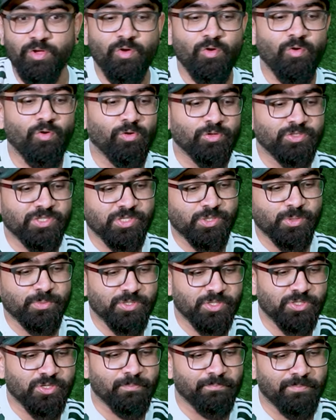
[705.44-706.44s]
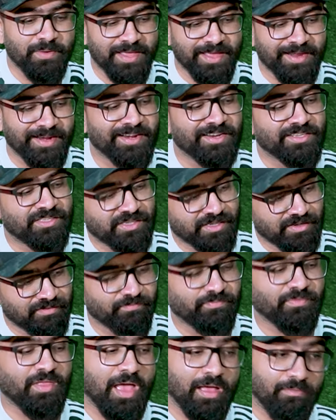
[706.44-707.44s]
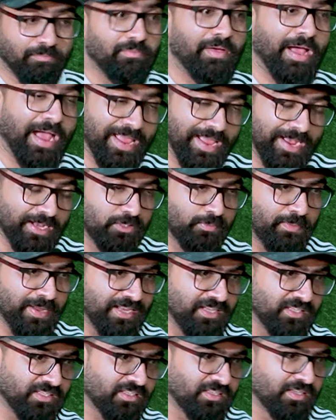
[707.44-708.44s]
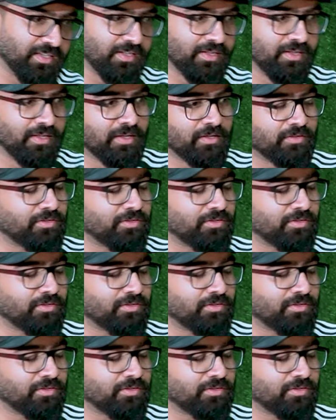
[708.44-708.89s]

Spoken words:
oh, jeshob player eneche Ajax based, so